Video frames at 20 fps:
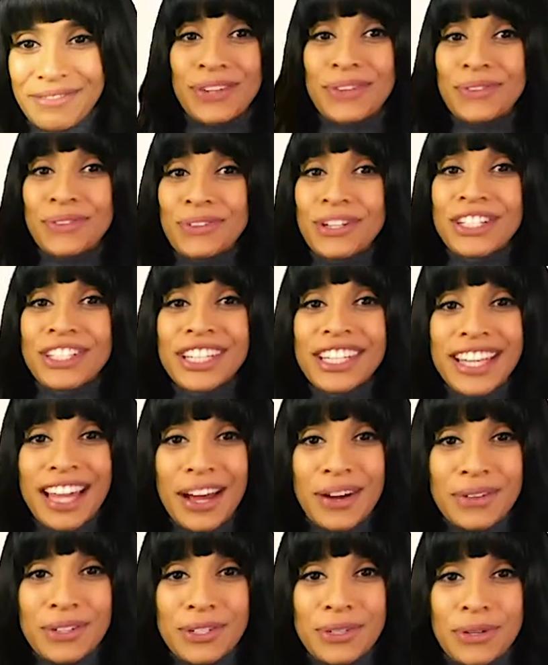Reaching
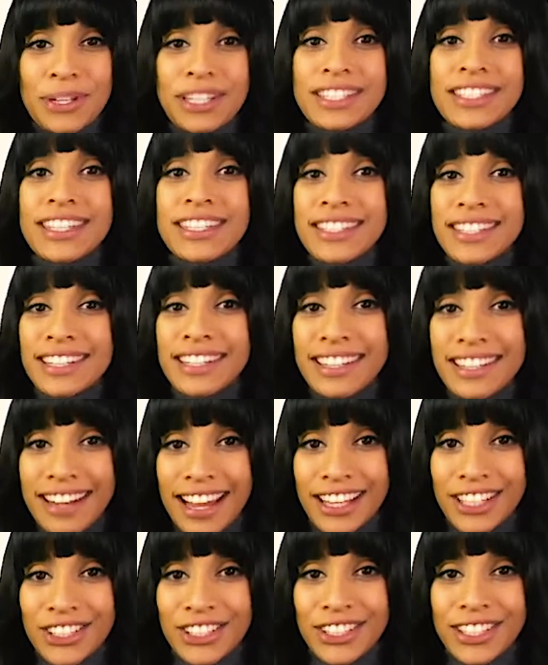out to existing
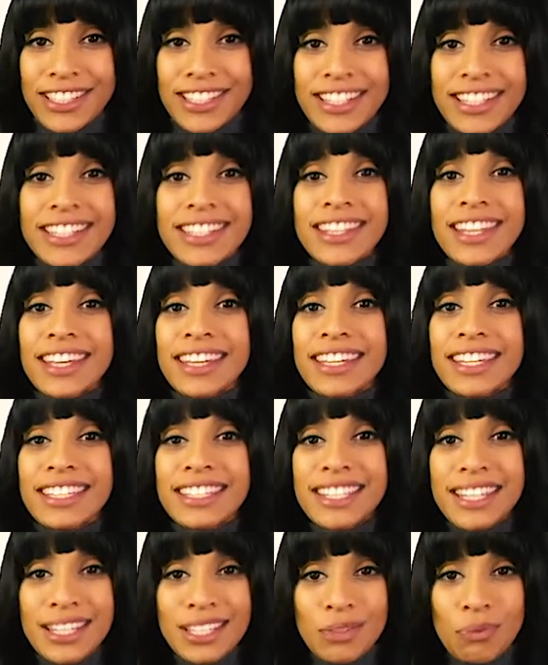connections is the
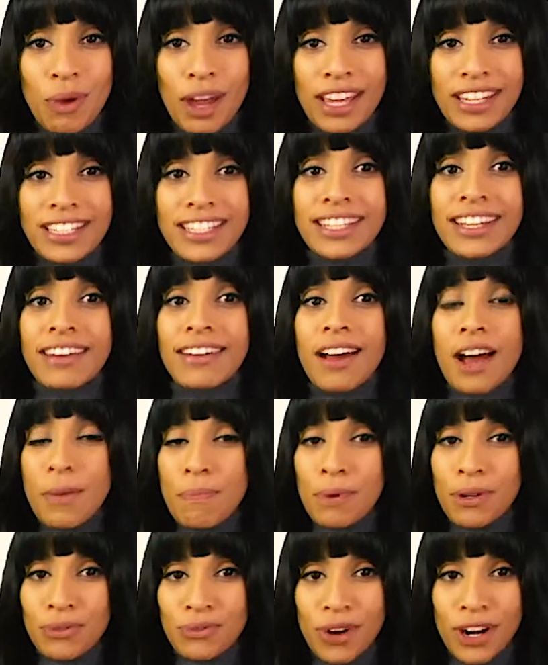easiest way to get up
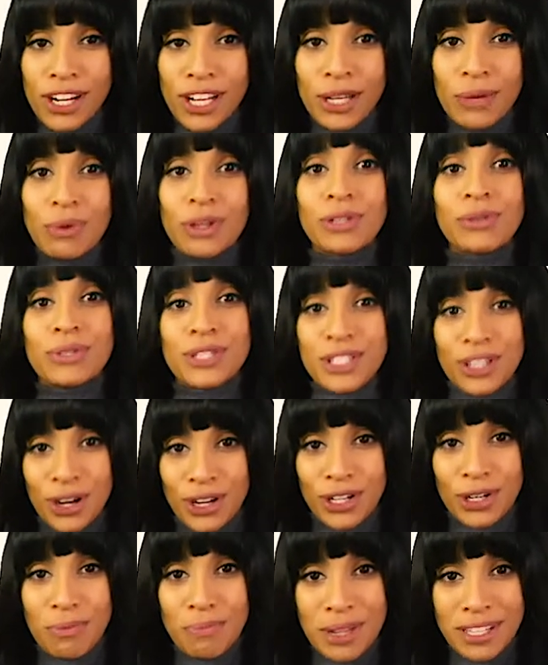and running when you start
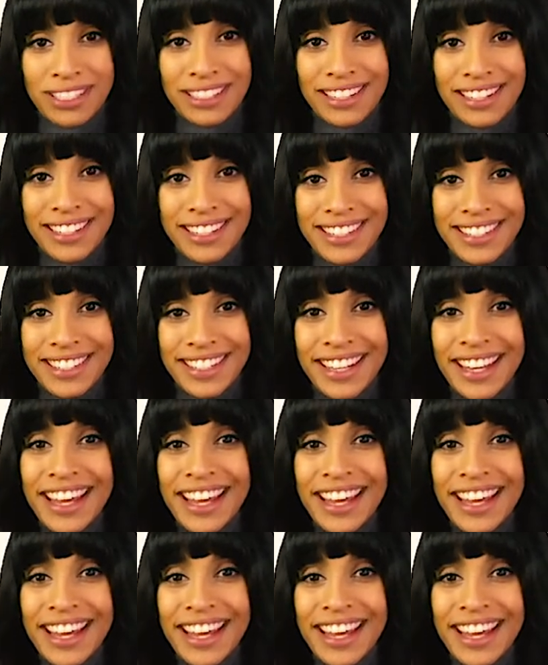your business.